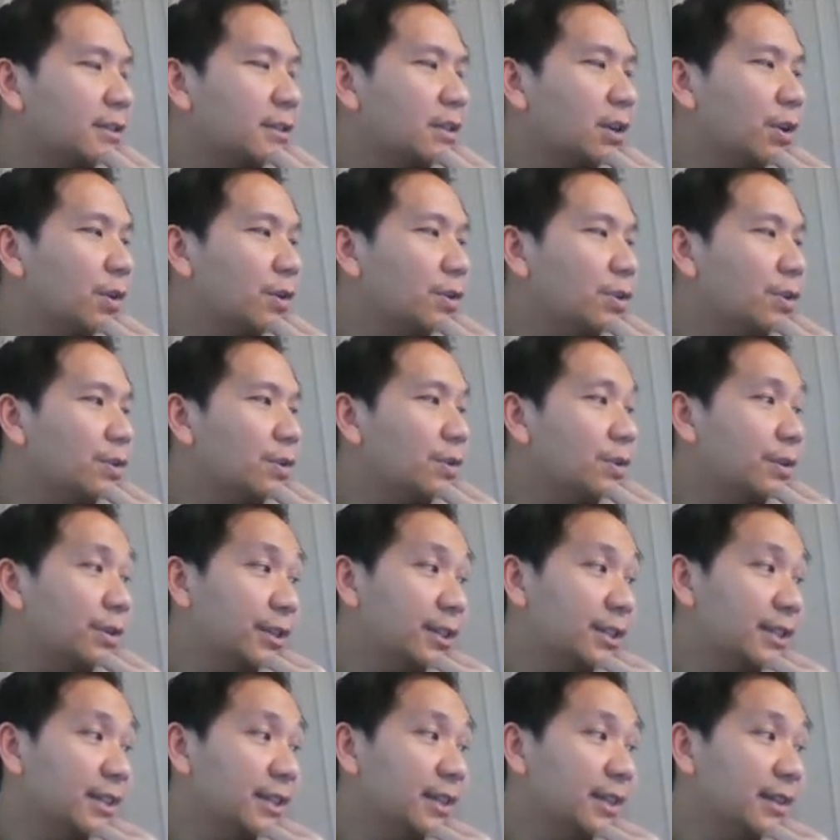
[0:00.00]
So you
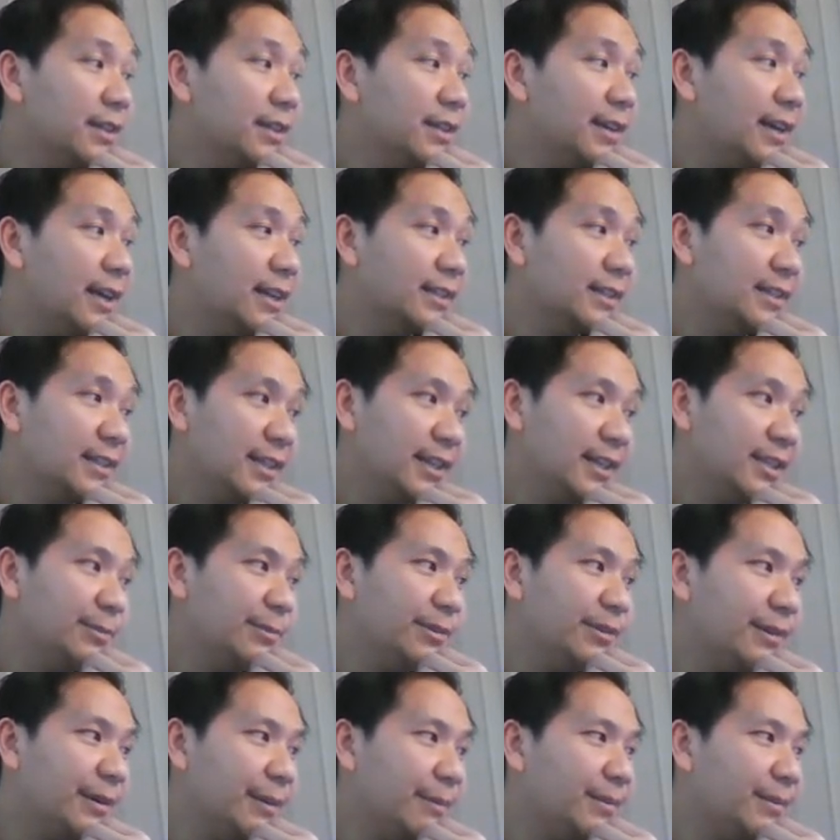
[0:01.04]
see hexadecimal